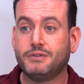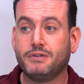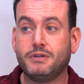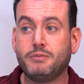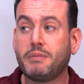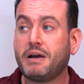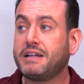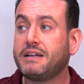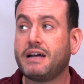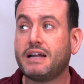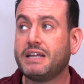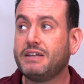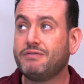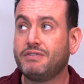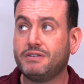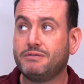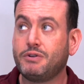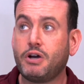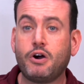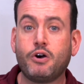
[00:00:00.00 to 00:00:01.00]
you might not
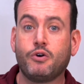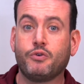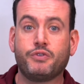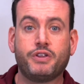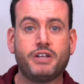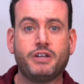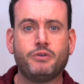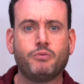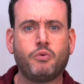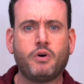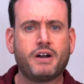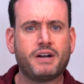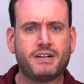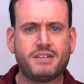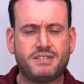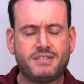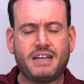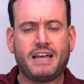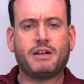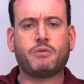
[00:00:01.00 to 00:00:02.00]
even know that you wanted to
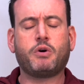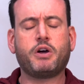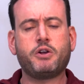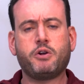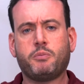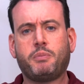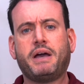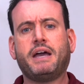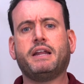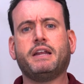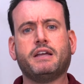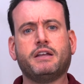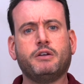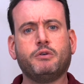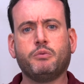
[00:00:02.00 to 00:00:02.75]
stand while you were painting.